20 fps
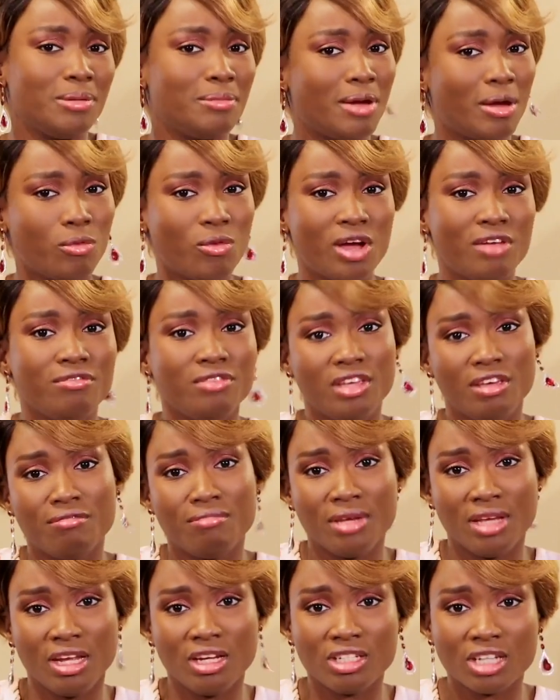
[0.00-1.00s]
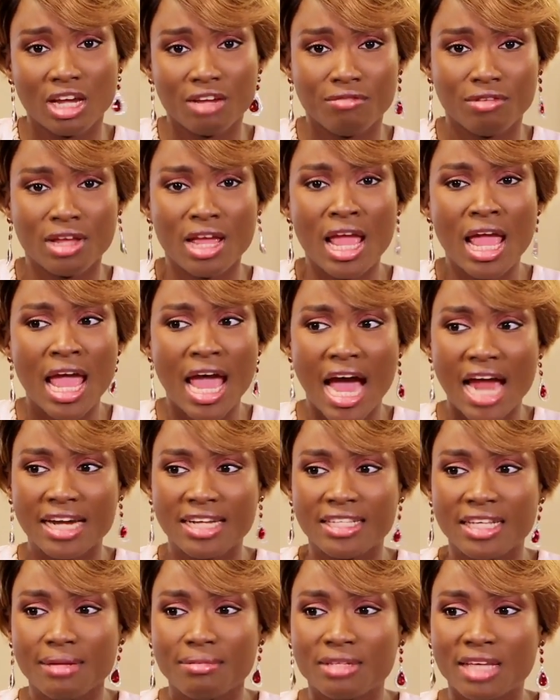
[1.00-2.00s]
mean my wife gave me HIV. At
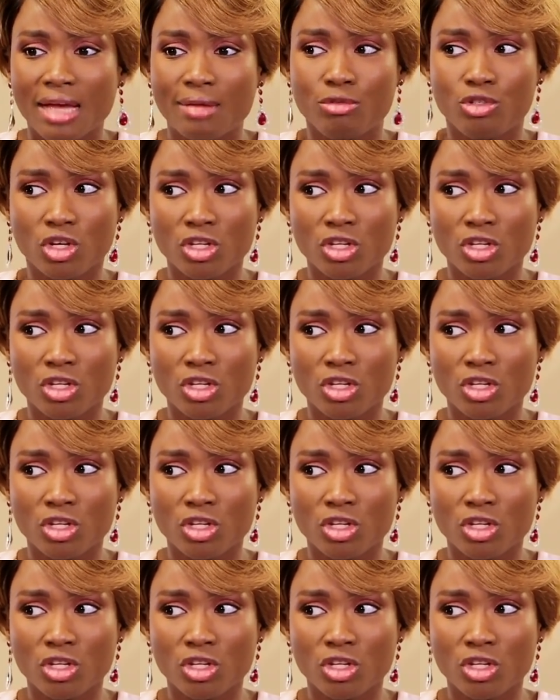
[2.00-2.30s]
the same time,